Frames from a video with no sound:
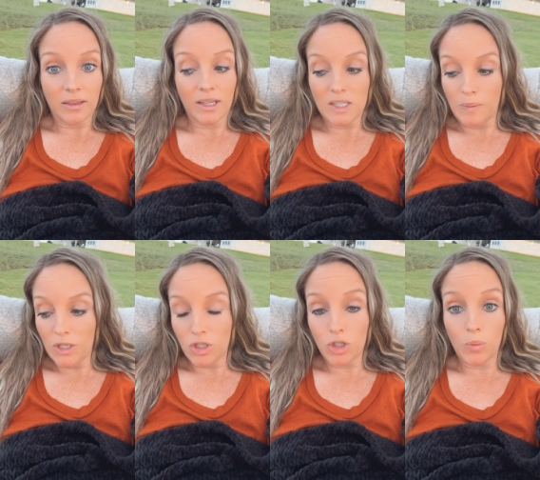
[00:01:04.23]
let's be
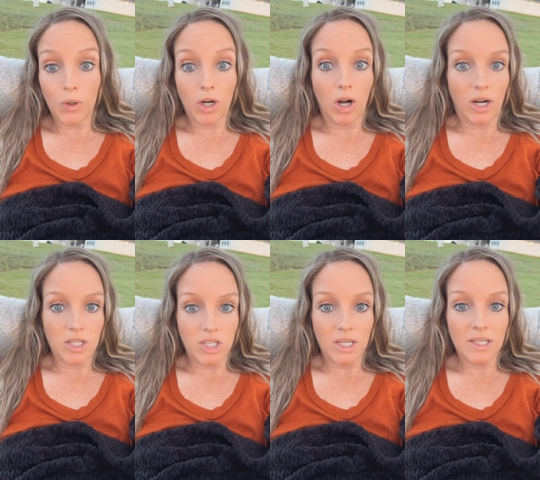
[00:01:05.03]
super
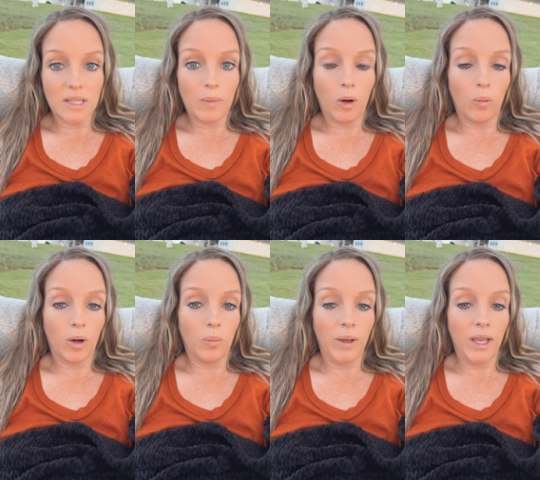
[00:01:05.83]
cautious about
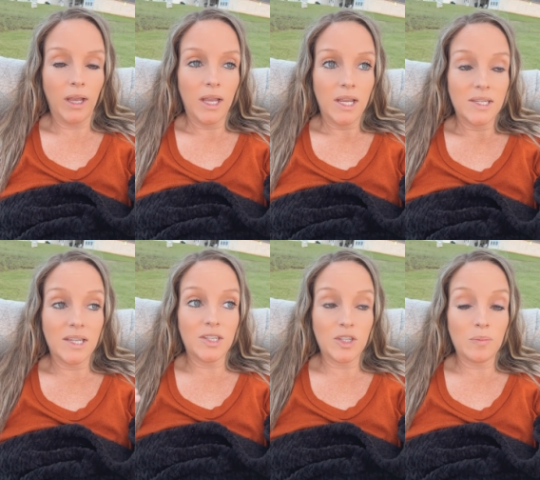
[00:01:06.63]
what we
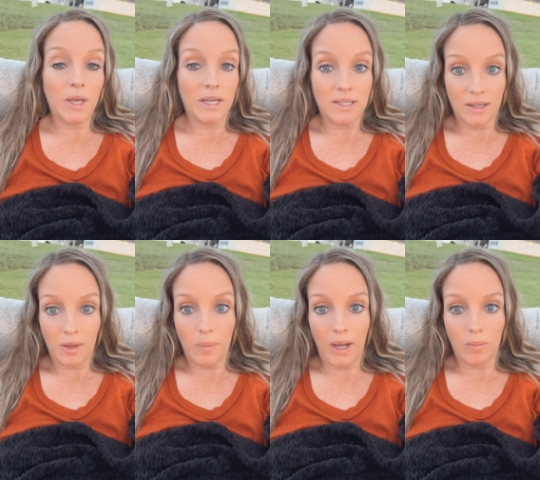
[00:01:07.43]
dismiss in
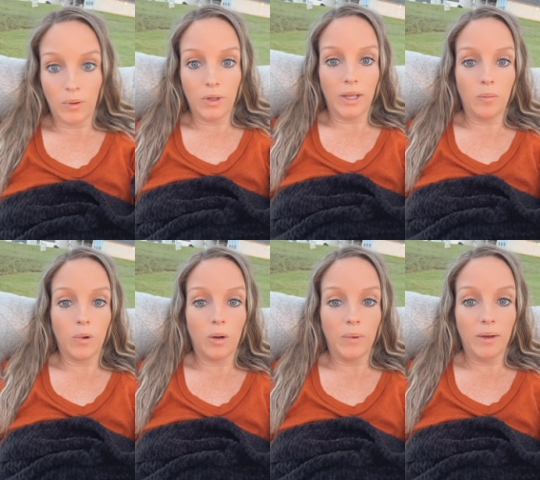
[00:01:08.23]
the Bible and
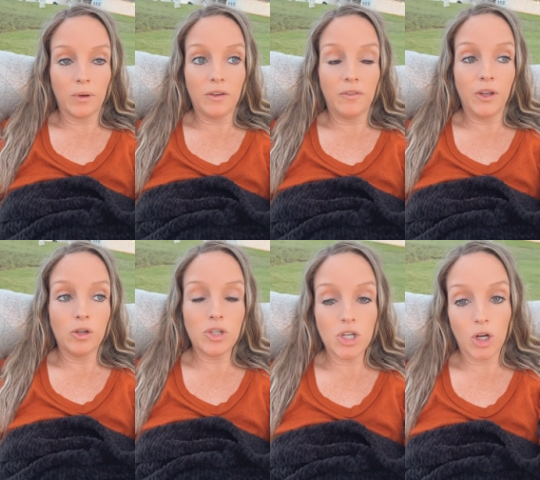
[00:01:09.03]
what we
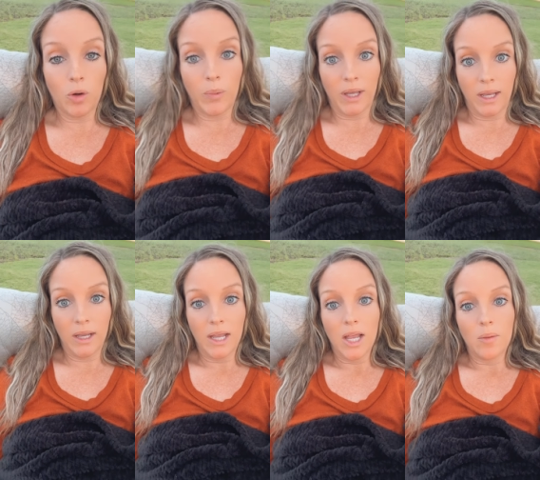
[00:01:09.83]
refuse to obey
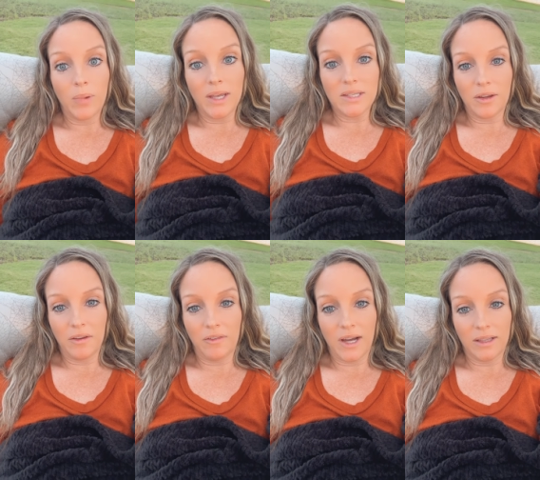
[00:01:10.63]
based on
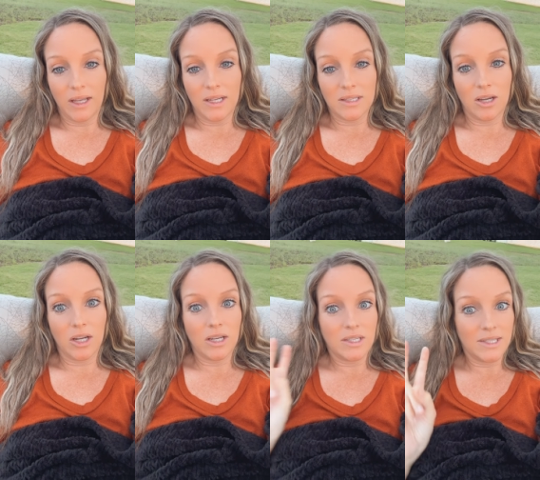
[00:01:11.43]
the fact that it's not
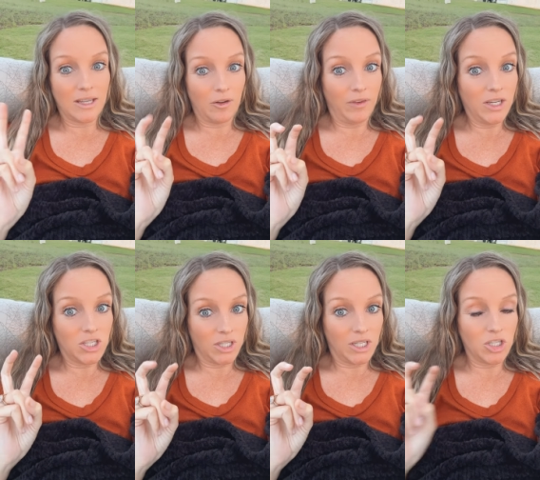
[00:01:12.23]
a
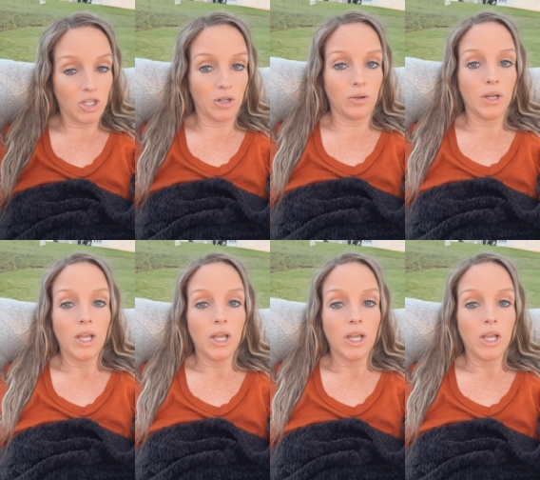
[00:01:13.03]
salvation issue.